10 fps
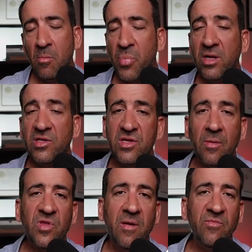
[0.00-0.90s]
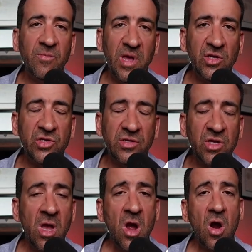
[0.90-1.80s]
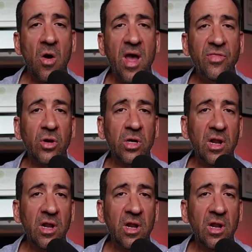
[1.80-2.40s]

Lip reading: But sometimes patients are either